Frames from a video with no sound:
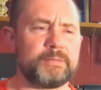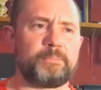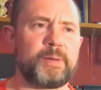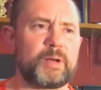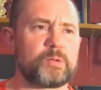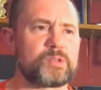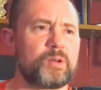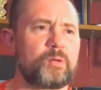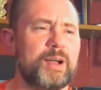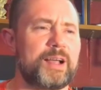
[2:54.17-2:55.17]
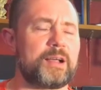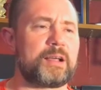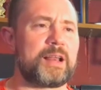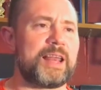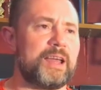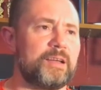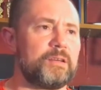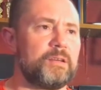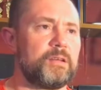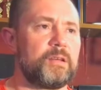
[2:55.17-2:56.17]
but also quite clear,
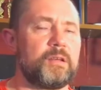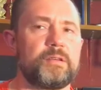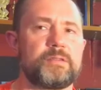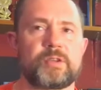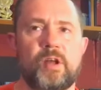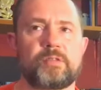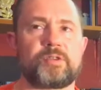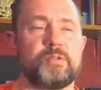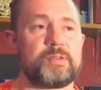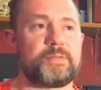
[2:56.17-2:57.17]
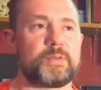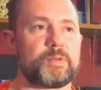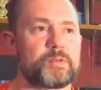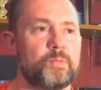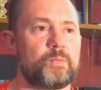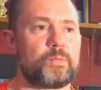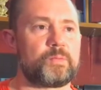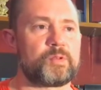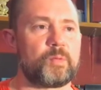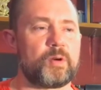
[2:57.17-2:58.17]
so not too difficult
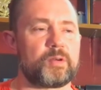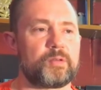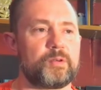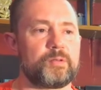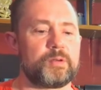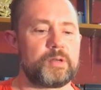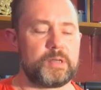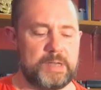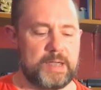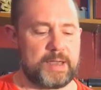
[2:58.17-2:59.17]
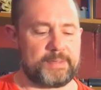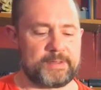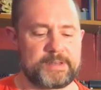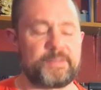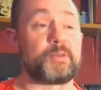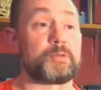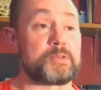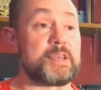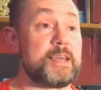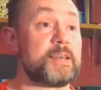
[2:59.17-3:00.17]
to work through. The
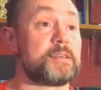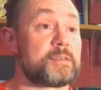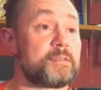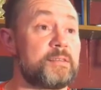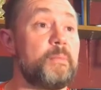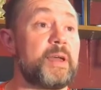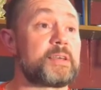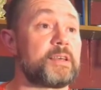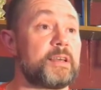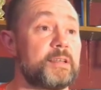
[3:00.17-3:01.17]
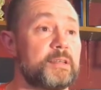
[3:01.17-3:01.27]
difficulty is the mixing at